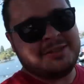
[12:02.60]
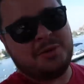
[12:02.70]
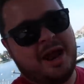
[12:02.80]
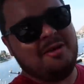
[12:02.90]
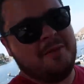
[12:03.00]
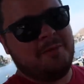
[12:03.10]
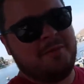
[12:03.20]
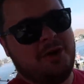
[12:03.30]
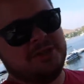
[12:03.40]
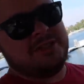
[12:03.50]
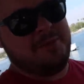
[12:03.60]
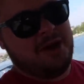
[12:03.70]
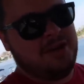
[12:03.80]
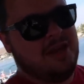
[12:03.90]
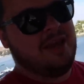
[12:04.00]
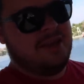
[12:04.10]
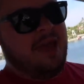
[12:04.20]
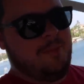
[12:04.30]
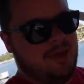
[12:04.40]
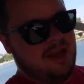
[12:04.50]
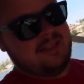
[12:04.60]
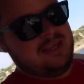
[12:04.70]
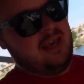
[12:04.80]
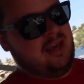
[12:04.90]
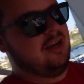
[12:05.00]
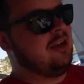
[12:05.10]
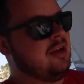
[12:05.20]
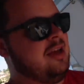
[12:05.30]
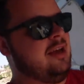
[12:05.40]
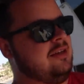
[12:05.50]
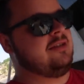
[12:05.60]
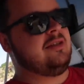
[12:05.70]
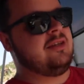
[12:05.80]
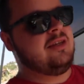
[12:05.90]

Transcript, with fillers: That's what I remember most about camping as a kid is